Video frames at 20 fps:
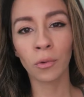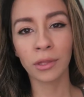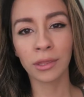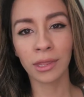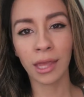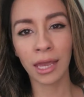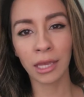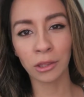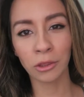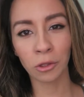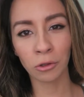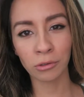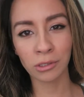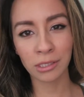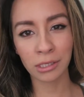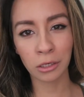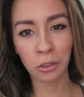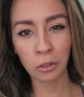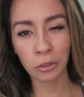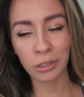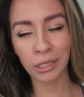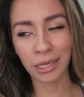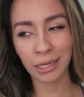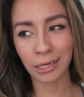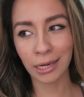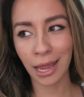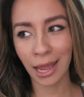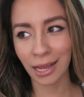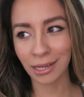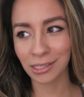with like those little
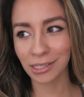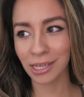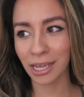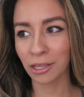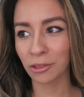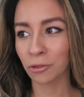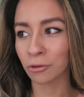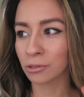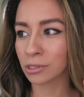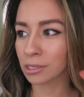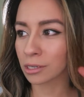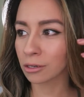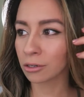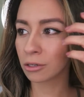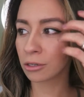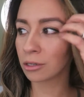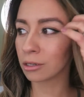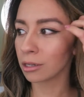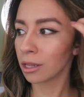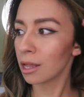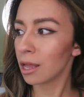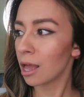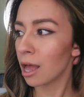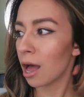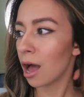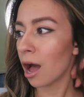knickknacks, like those little,